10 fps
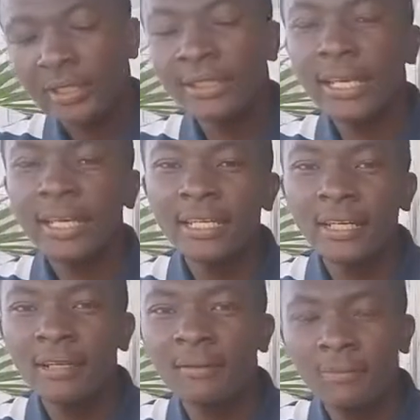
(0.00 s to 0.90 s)
Then
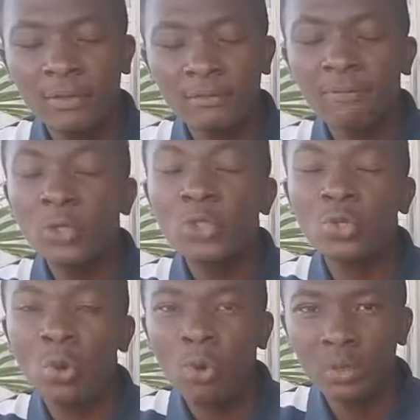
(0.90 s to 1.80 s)
the fourth
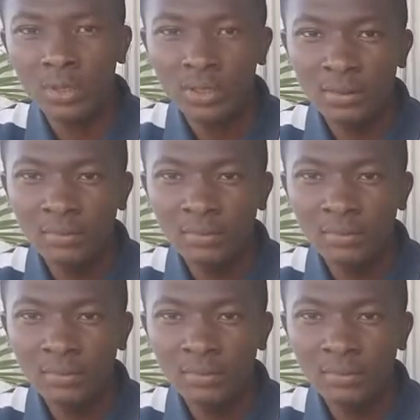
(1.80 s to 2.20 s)
chord